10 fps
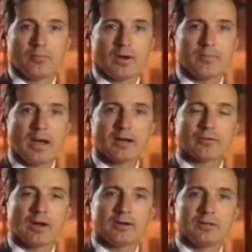My
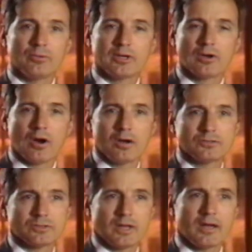background in regards
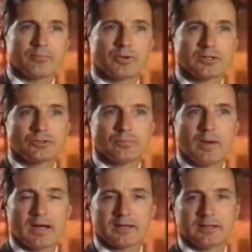to that brings you
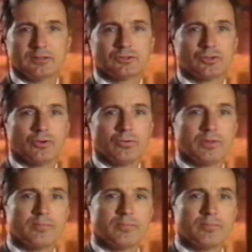back into the